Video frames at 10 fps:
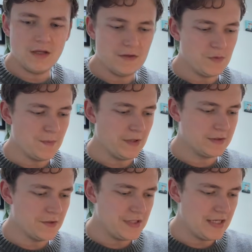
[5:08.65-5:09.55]
So we plug
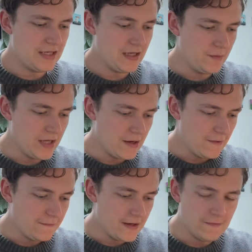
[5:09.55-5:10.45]
those in and we get our
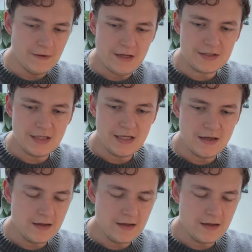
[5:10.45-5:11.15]
final velocity